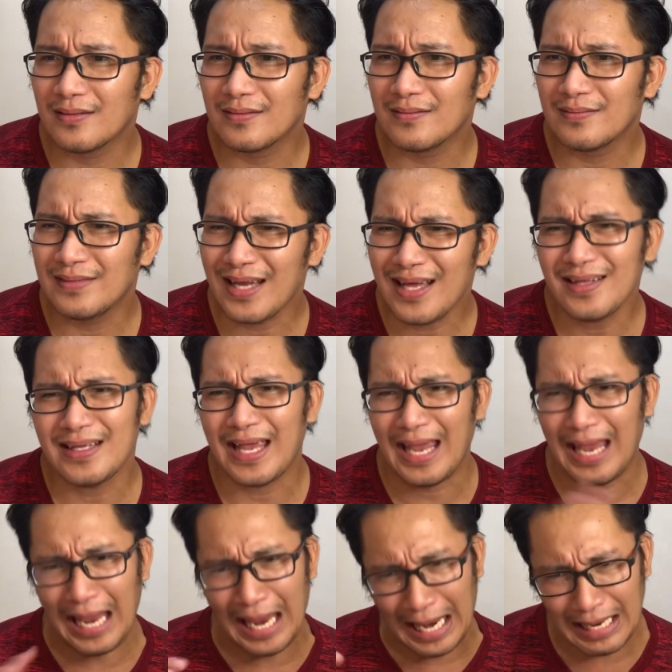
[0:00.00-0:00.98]
not
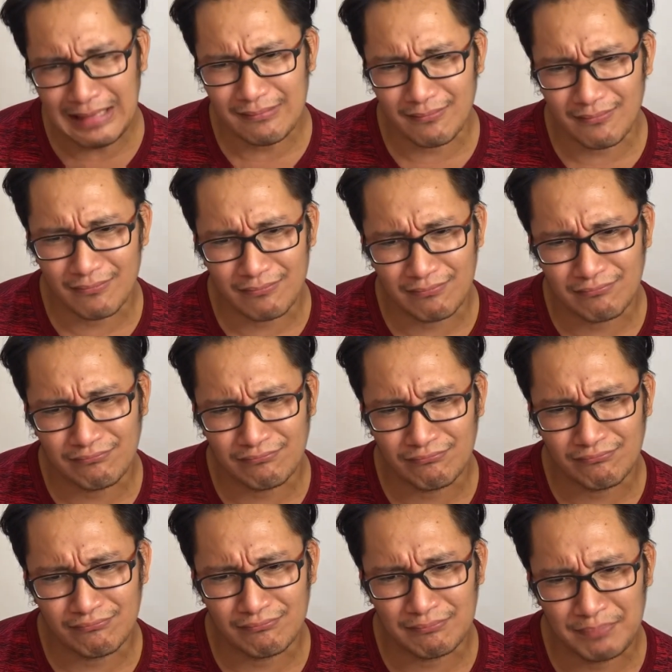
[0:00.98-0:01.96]
hate,
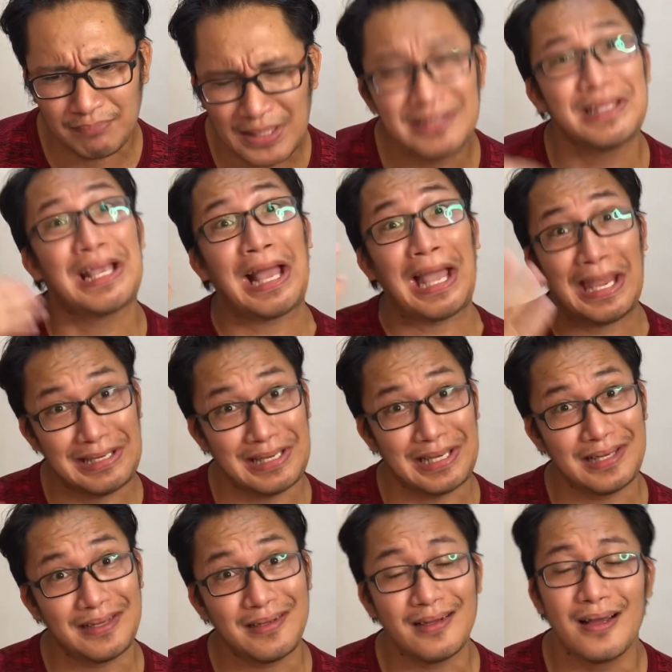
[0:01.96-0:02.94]
but kinda.